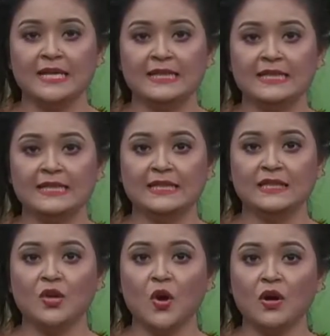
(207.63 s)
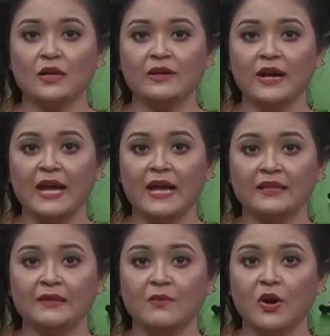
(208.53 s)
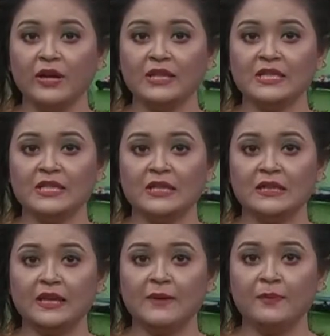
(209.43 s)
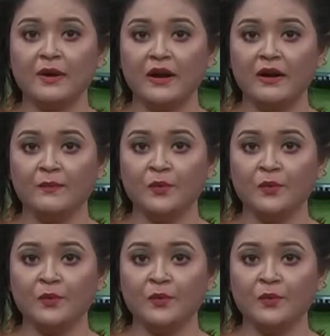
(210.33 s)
The incident occurred at the Mahesh Kali Epara